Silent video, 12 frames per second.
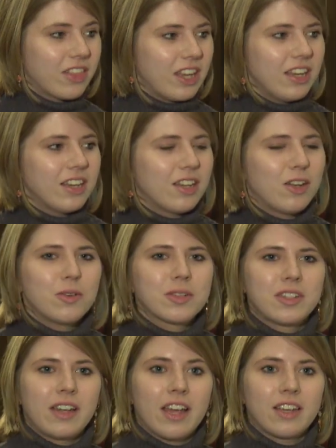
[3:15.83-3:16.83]
think it
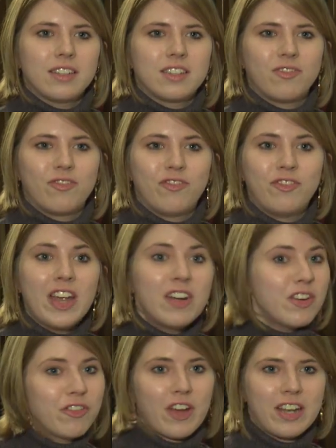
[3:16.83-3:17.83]
looks like it's
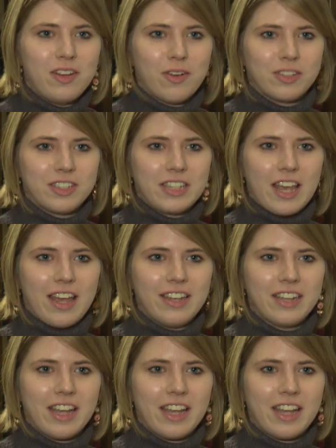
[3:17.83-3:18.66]
very funny on set.